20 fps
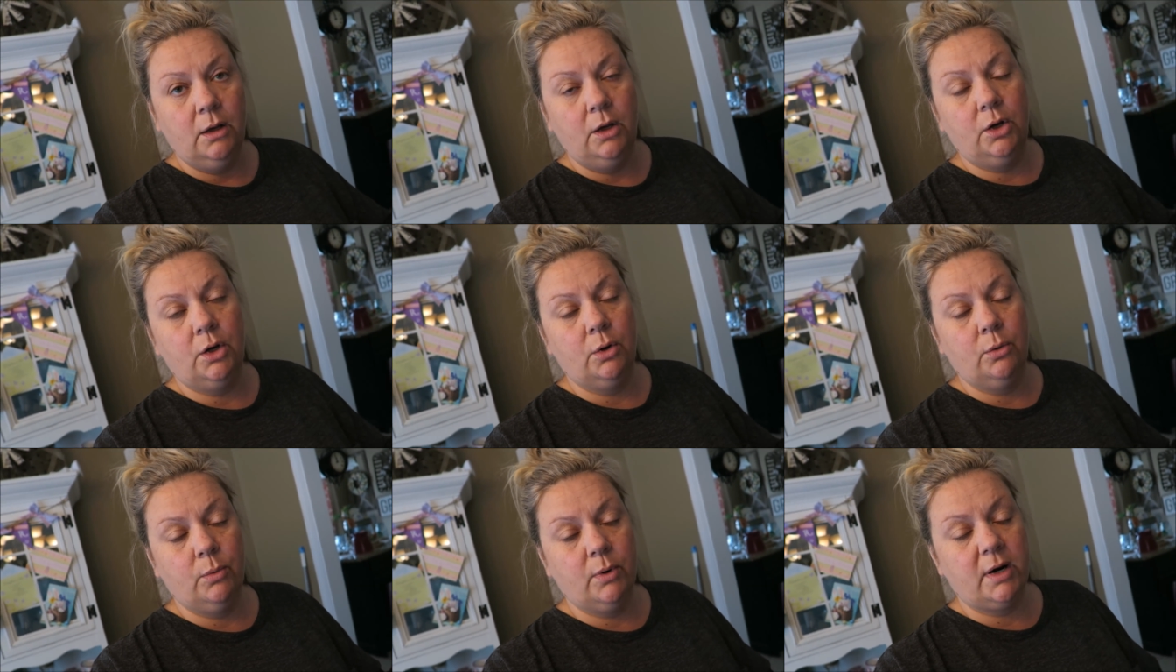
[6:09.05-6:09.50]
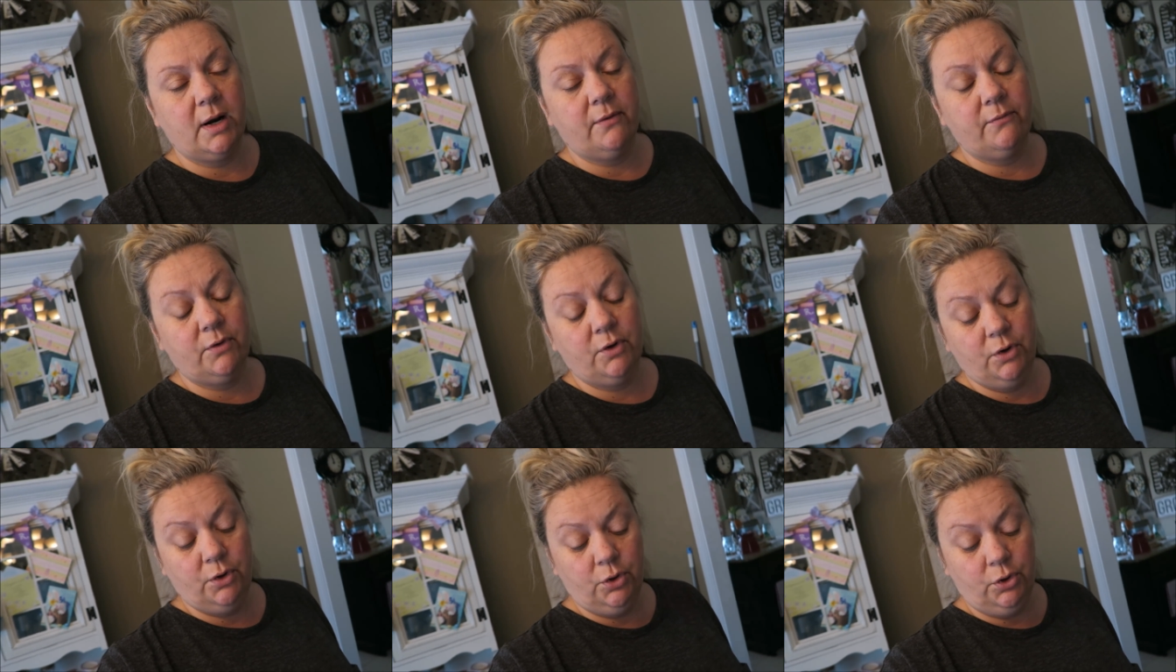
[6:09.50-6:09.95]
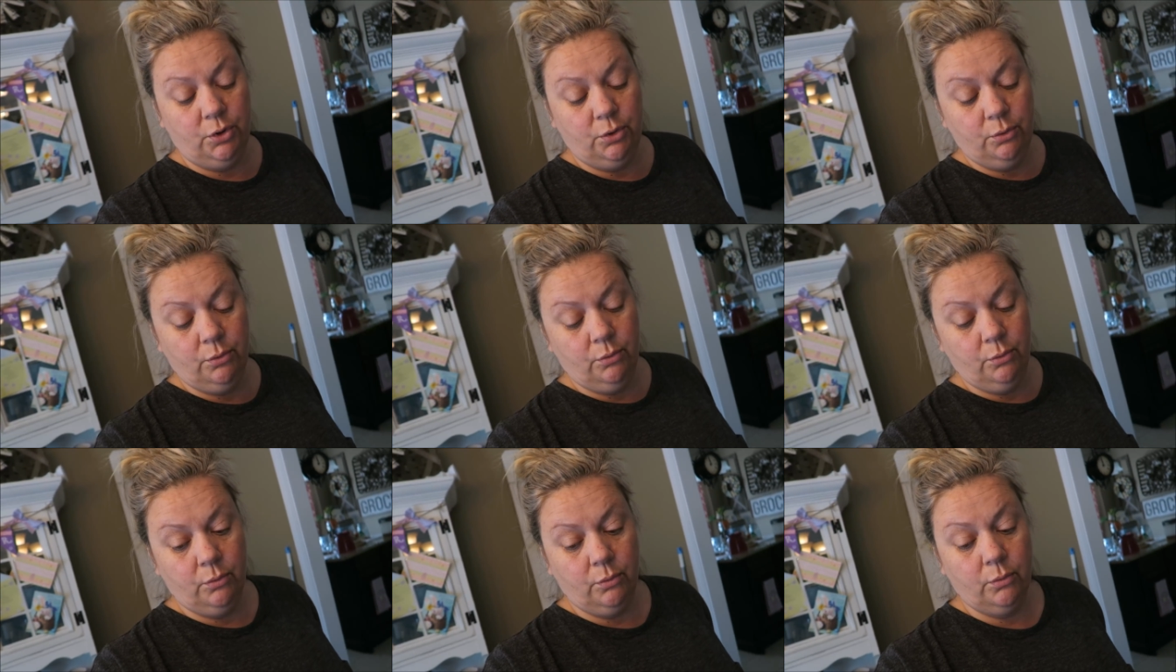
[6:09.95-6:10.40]
you know, whatever
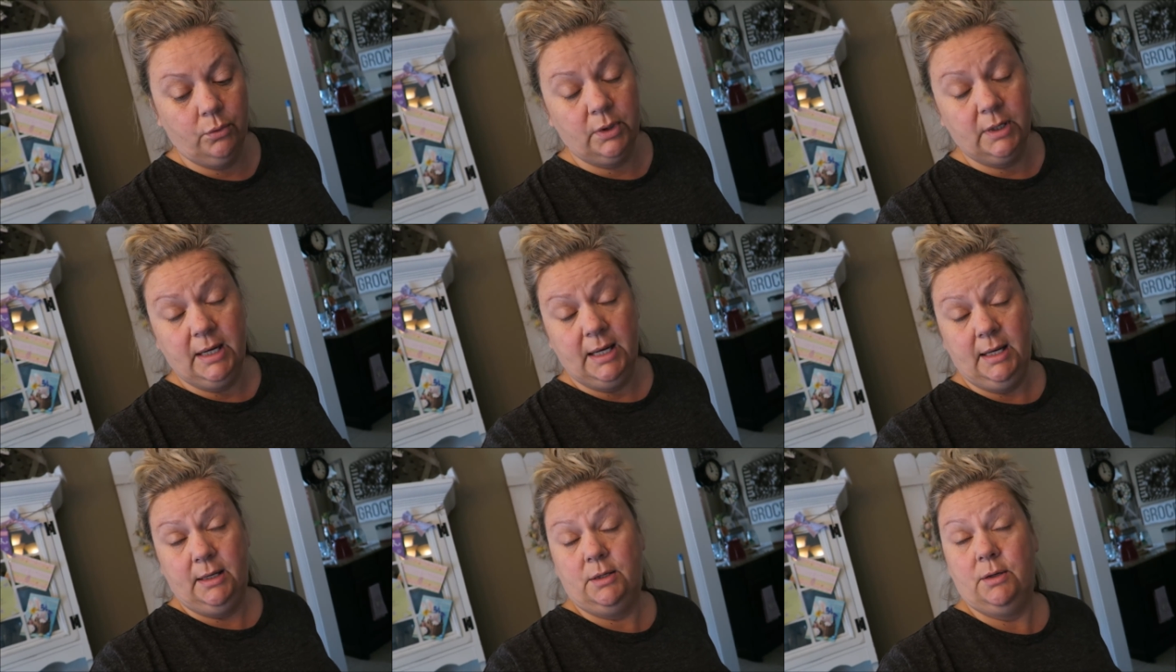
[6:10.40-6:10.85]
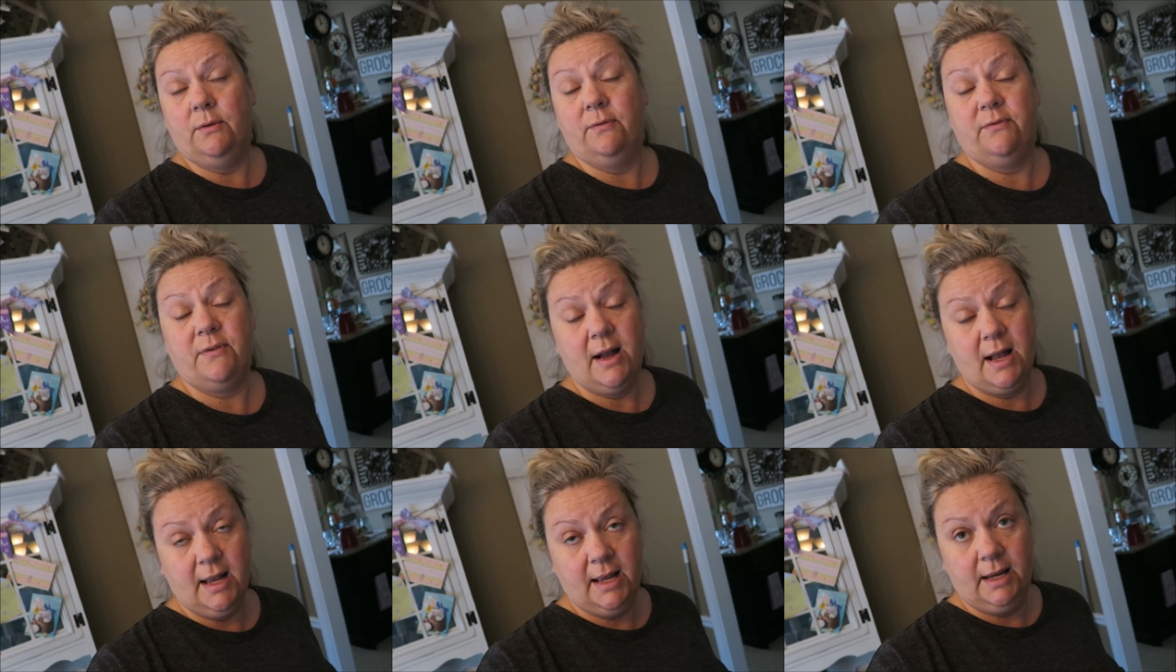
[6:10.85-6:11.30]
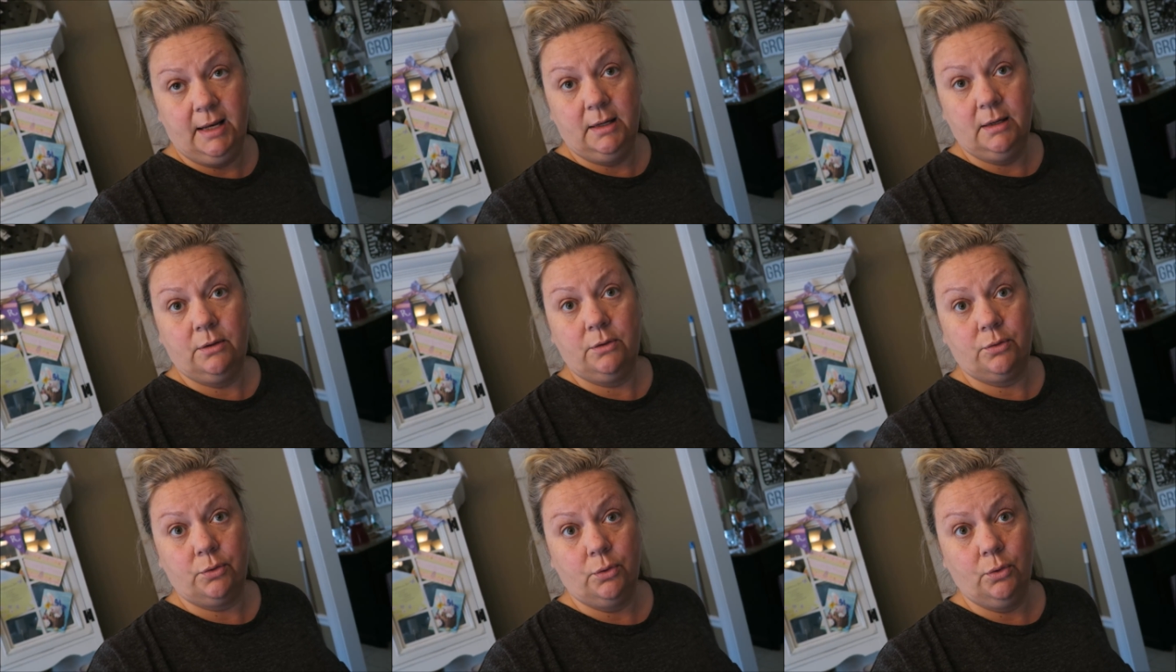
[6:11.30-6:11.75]
you need to
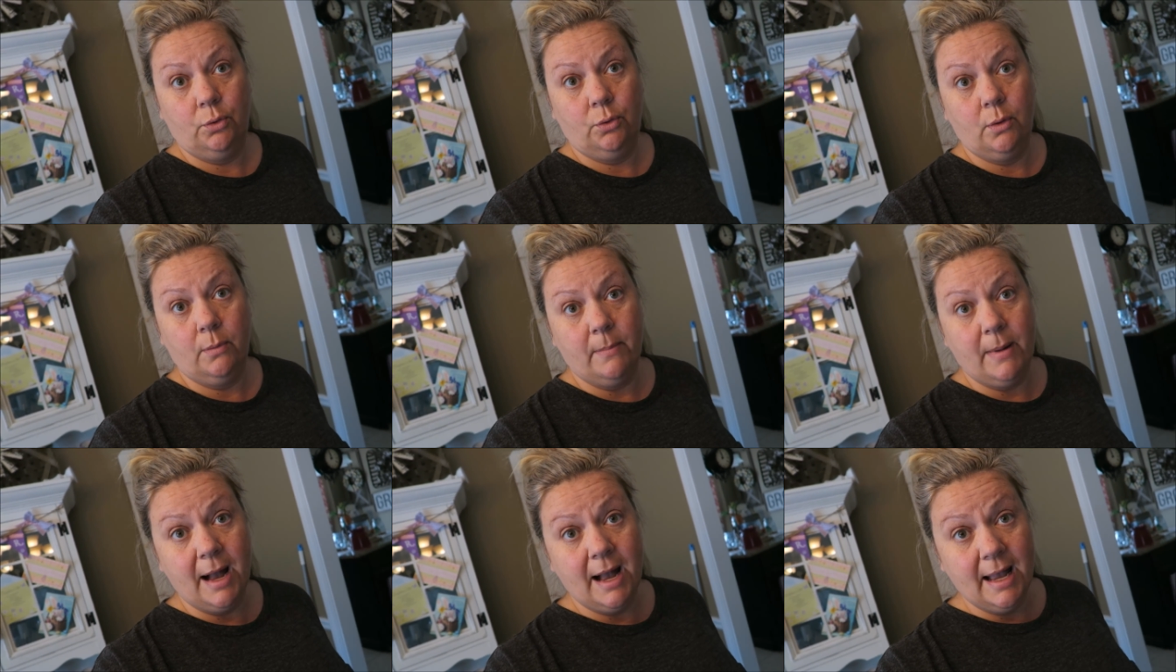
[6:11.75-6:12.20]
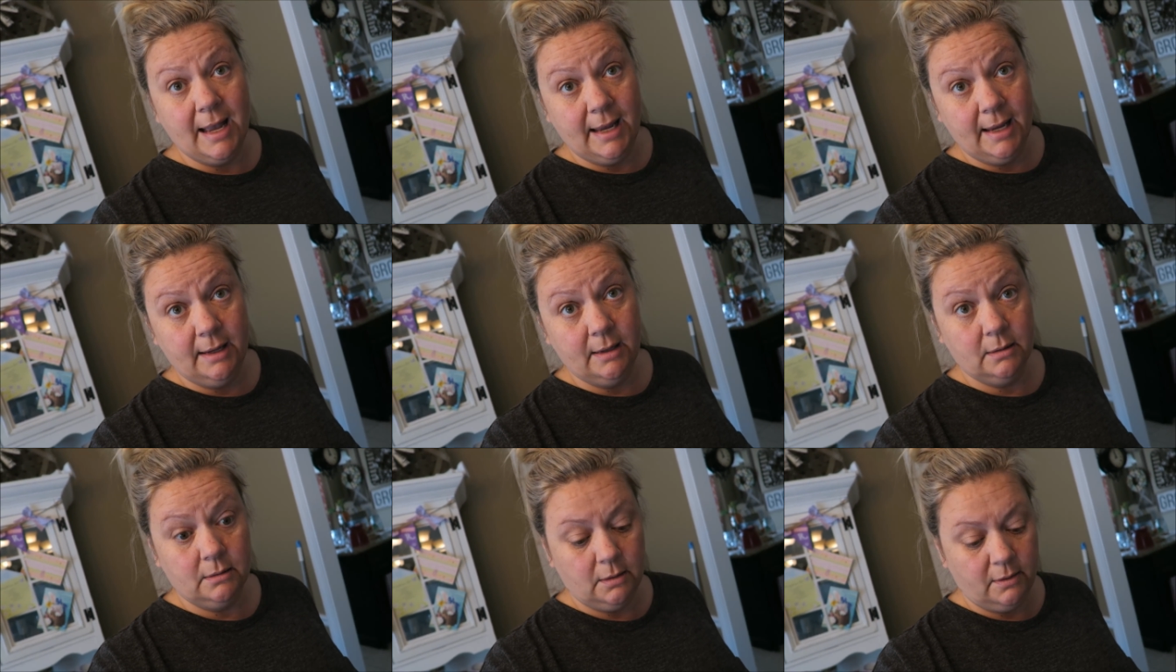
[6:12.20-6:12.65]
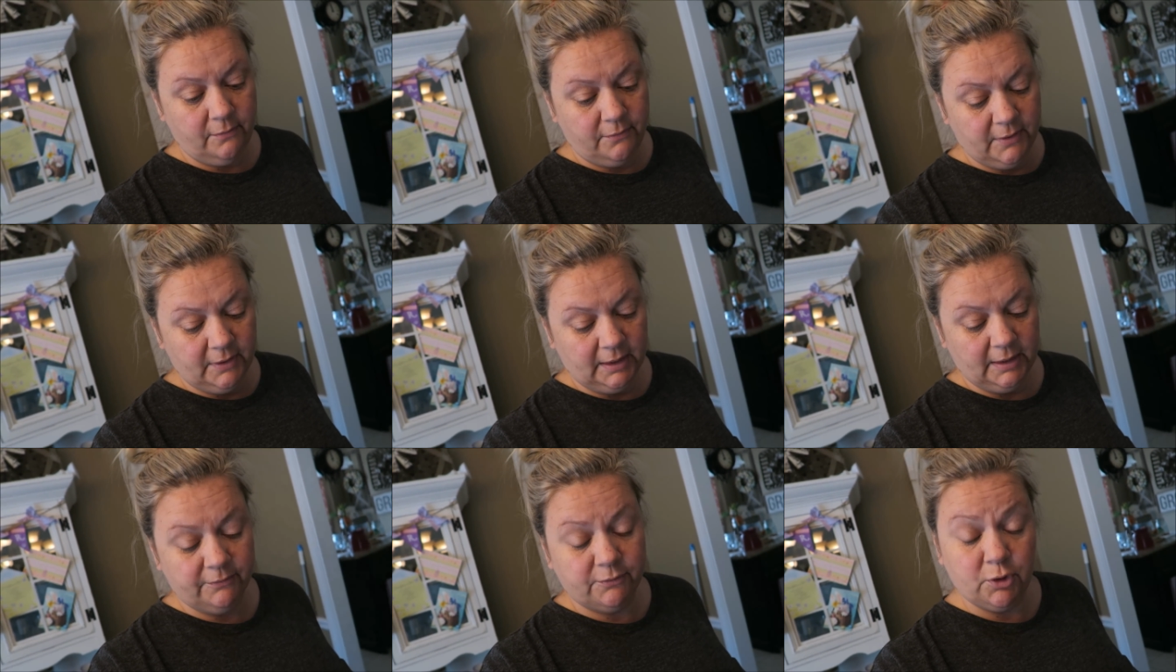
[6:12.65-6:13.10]
find through my
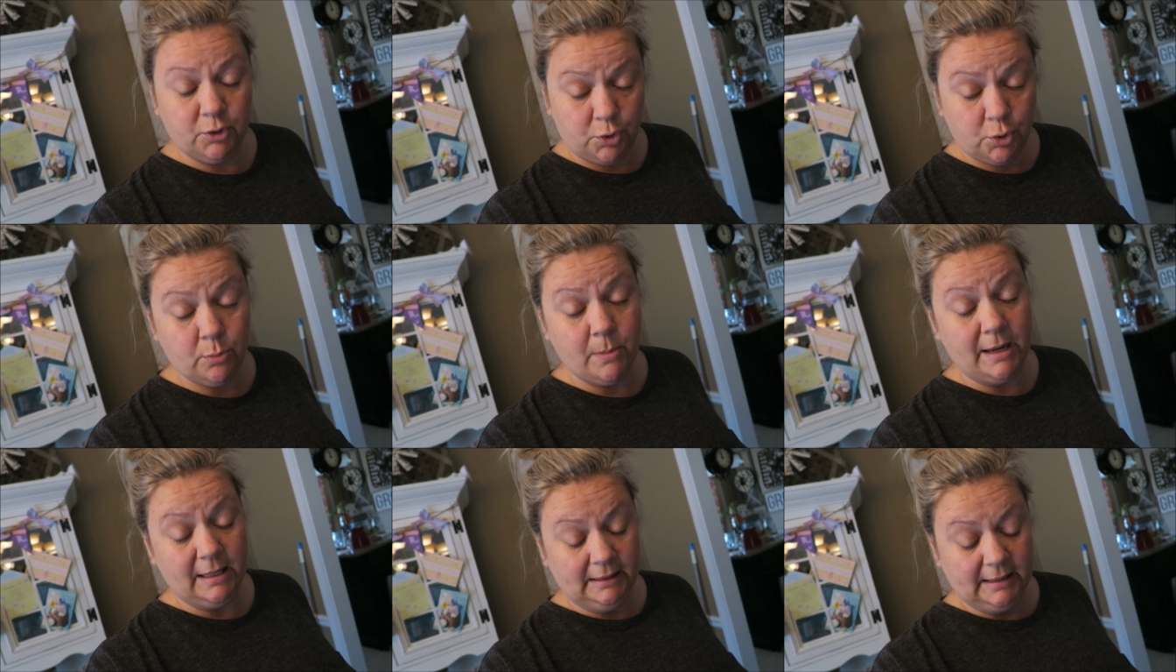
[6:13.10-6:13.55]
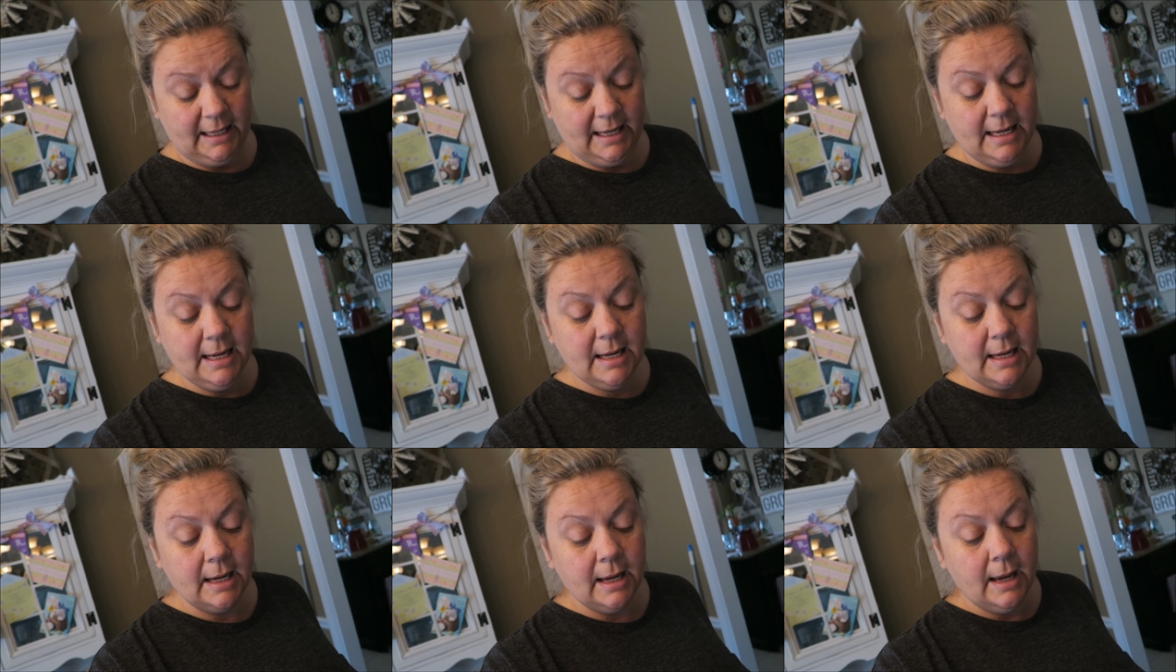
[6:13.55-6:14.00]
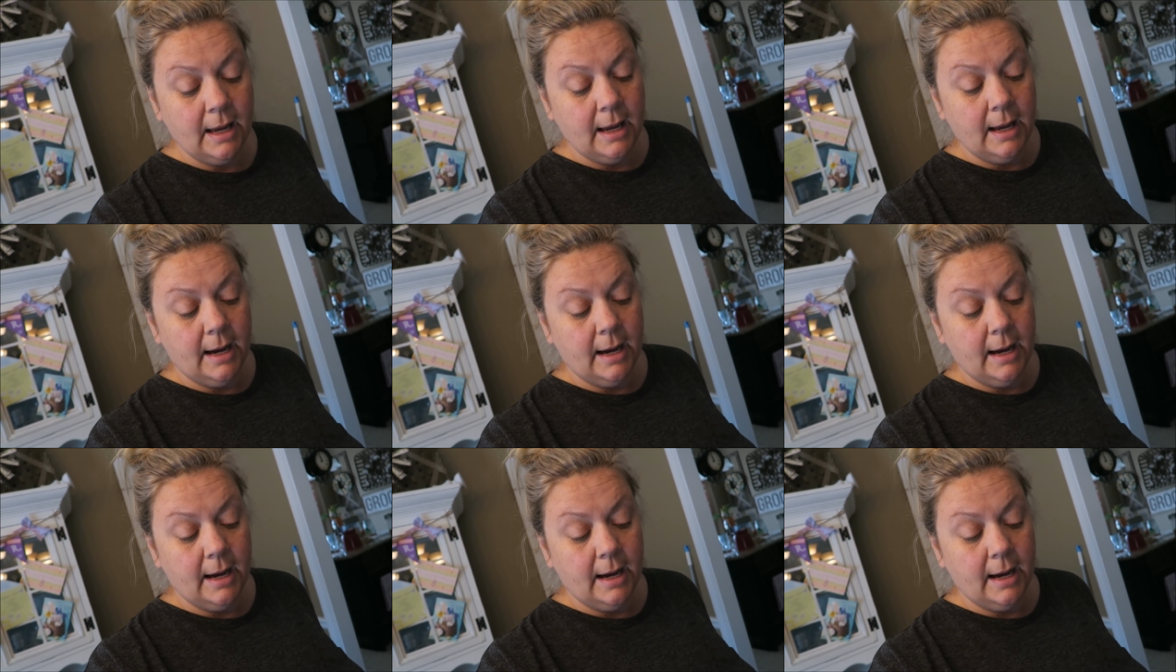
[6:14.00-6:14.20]
affiliate, for through my link.